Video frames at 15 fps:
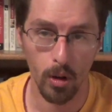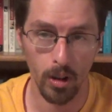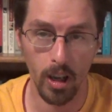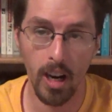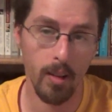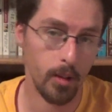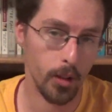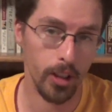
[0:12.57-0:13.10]
More,
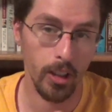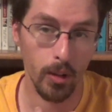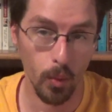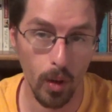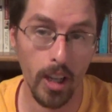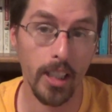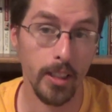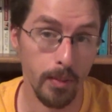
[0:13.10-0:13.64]
obviously,
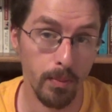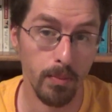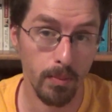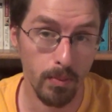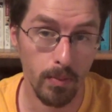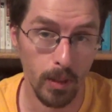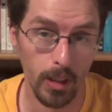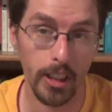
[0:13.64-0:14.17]
wide
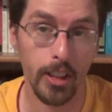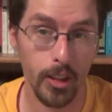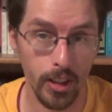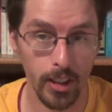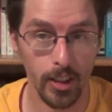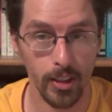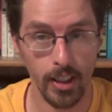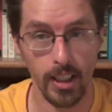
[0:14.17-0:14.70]
releases